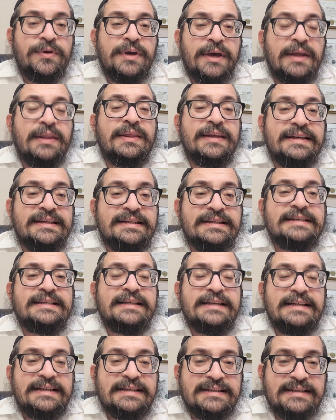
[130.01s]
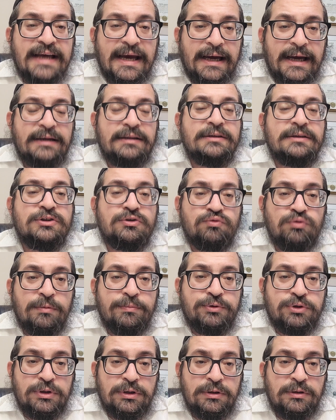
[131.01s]
and this is an exact
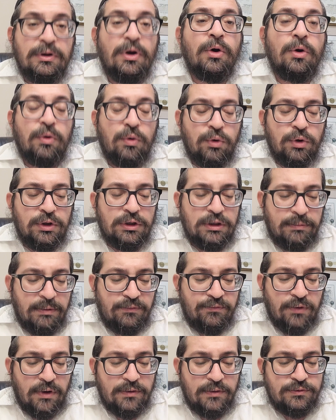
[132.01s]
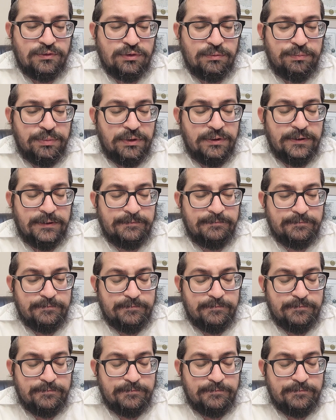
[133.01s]
description according to my father's opinion.